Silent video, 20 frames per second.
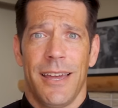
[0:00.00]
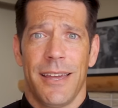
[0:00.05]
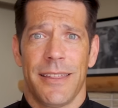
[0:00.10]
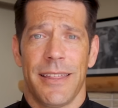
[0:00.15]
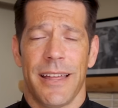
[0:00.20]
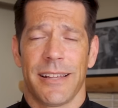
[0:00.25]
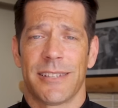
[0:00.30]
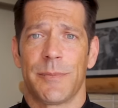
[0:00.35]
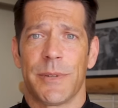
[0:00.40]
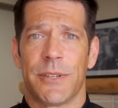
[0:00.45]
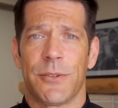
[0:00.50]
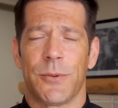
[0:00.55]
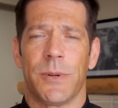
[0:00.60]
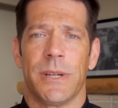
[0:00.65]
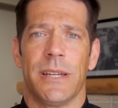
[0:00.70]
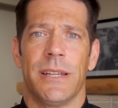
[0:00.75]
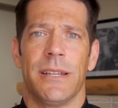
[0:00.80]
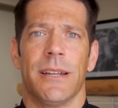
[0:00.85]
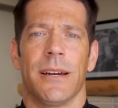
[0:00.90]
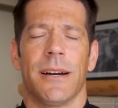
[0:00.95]
that's
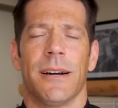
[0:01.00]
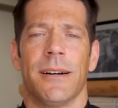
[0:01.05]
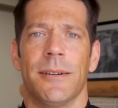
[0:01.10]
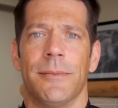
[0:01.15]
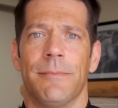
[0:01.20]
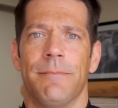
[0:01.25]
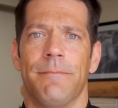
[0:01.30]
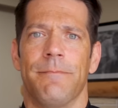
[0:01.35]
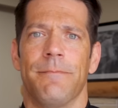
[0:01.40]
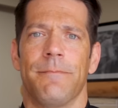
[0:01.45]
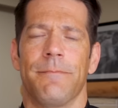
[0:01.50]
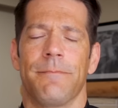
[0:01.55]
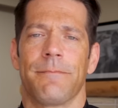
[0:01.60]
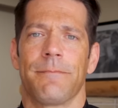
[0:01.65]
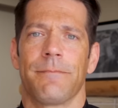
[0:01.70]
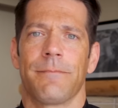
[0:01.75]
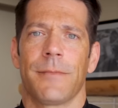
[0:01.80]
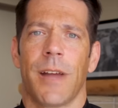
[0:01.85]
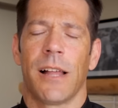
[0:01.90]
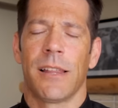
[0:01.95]
between
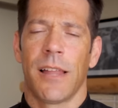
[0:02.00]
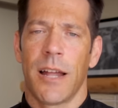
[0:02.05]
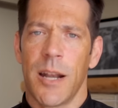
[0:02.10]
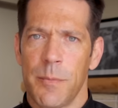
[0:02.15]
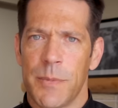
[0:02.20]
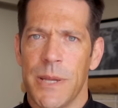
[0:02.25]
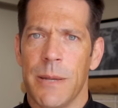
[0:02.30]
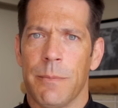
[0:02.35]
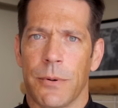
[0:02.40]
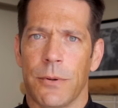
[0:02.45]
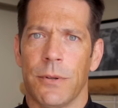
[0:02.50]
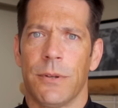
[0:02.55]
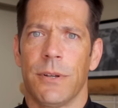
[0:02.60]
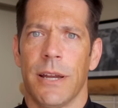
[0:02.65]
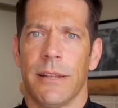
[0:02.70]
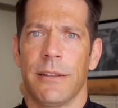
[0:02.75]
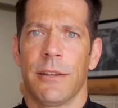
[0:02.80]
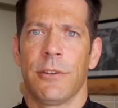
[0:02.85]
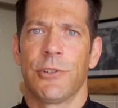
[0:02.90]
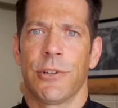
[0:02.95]
a lot of people
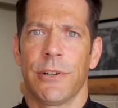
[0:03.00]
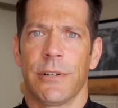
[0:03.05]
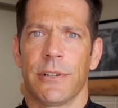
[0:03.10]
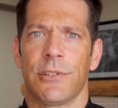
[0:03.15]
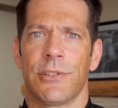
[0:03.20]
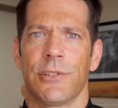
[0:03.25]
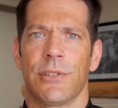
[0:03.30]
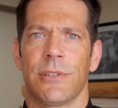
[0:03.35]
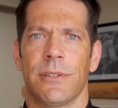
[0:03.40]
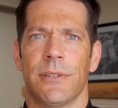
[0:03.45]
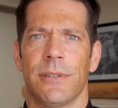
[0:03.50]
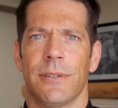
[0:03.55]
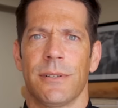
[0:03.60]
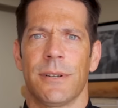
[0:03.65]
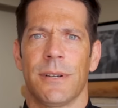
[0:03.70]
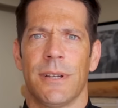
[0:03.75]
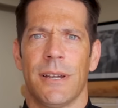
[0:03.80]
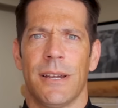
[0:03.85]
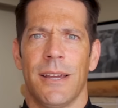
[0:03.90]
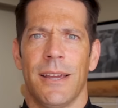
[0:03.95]
and the church
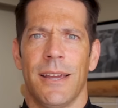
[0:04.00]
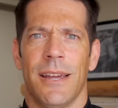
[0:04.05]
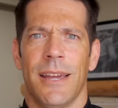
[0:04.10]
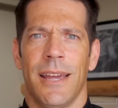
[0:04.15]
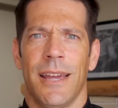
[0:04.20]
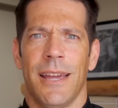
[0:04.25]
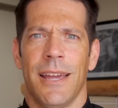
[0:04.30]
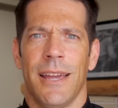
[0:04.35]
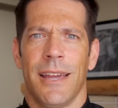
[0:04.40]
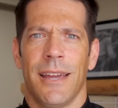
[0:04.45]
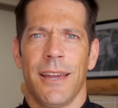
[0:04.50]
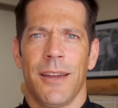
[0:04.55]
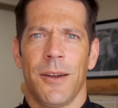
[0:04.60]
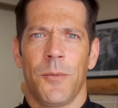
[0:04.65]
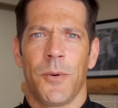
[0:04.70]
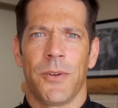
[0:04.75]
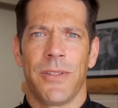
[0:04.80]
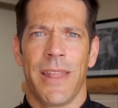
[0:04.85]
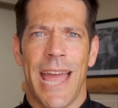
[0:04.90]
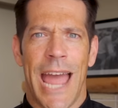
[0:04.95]

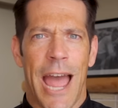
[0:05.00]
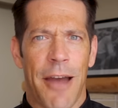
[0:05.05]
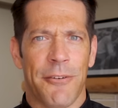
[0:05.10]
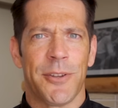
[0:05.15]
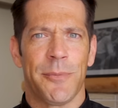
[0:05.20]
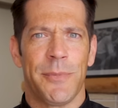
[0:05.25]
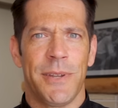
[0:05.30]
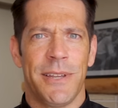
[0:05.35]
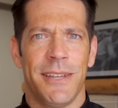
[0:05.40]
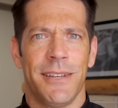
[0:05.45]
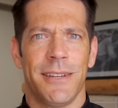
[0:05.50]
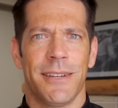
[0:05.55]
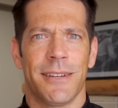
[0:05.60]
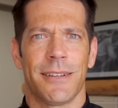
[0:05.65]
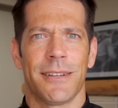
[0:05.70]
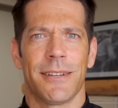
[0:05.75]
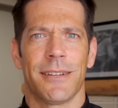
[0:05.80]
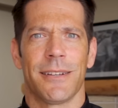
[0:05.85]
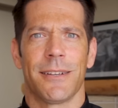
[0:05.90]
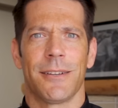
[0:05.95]
when they have to be
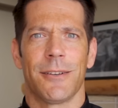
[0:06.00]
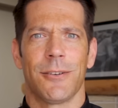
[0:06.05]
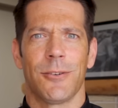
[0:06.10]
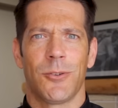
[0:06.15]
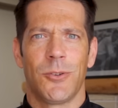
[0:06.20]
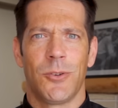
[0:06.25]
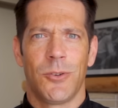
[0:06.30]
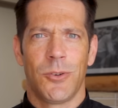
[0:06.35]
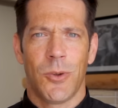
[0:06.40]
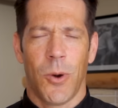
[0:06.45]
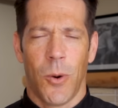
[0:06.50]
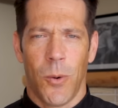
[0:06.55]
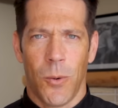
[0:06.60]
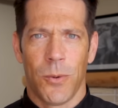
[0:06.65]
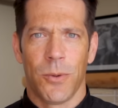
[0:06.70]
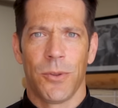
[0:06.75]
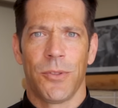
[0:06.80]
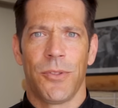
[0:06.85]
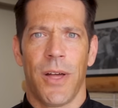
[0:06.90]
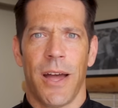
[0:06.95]

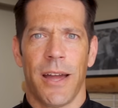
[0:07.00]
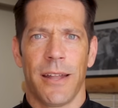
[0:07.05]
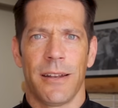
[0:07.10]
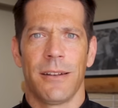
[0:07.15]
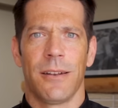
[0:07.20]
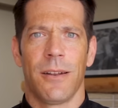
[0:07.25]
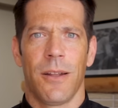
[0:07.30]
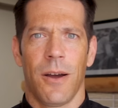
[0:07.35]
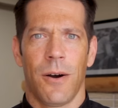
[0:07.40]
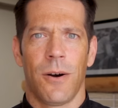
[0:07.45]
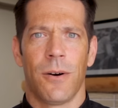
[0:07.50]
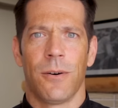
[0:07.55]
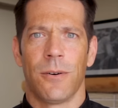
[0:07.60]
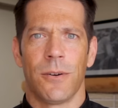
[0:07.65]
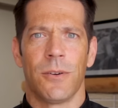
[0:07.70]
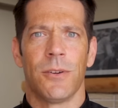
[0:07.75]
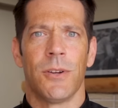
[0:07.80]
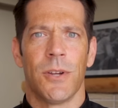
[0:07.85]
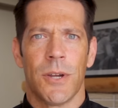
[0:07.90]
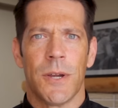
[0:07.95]
told that, oh,